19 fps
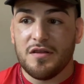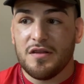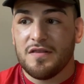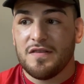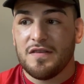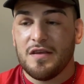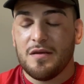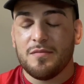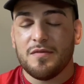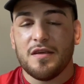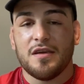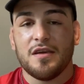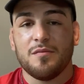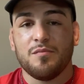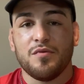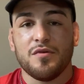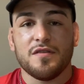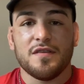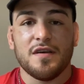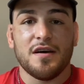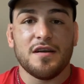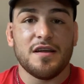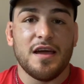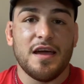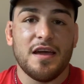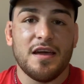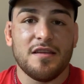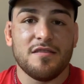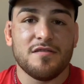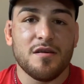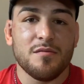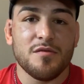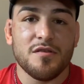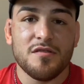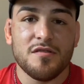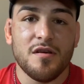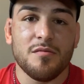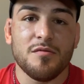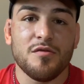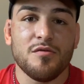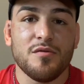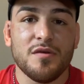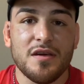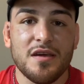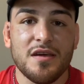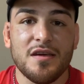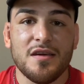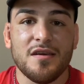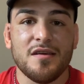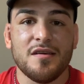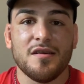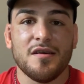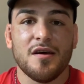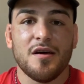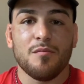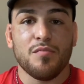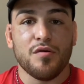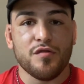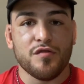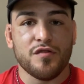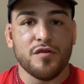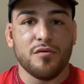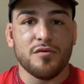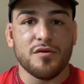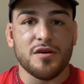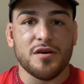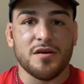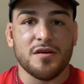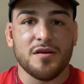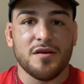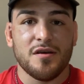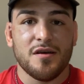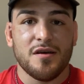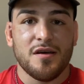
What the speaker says: it seems that he puts on a WWE persona,